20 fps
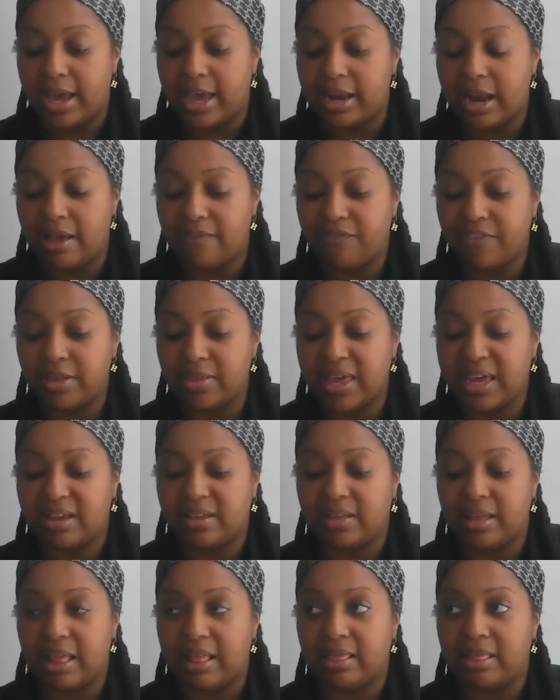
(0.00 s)
And I feel
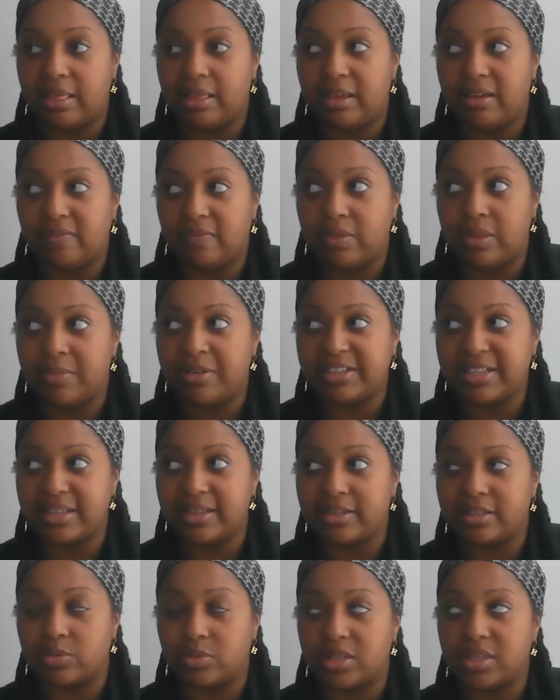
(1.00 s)
like let me say this